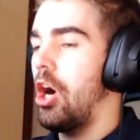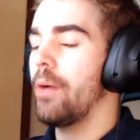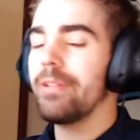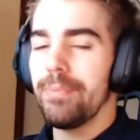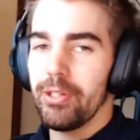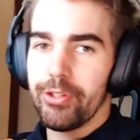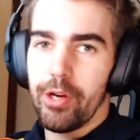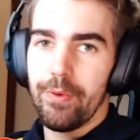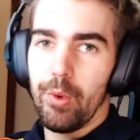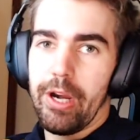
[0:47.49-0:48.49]
I'm going to be going
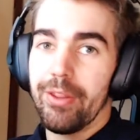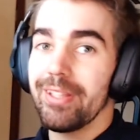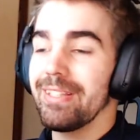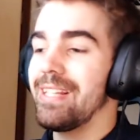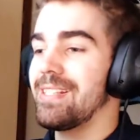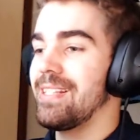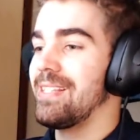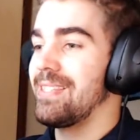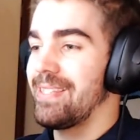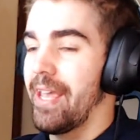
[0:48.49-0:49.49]
over why I think this
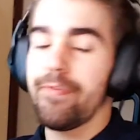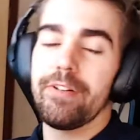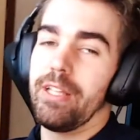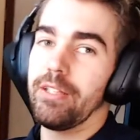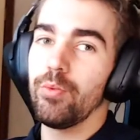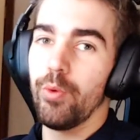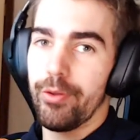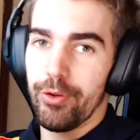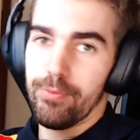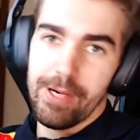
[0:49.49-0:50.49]
is definitely
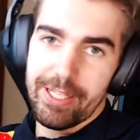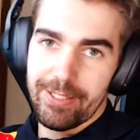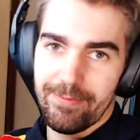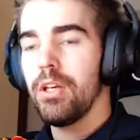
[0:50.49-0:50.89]
worth your money.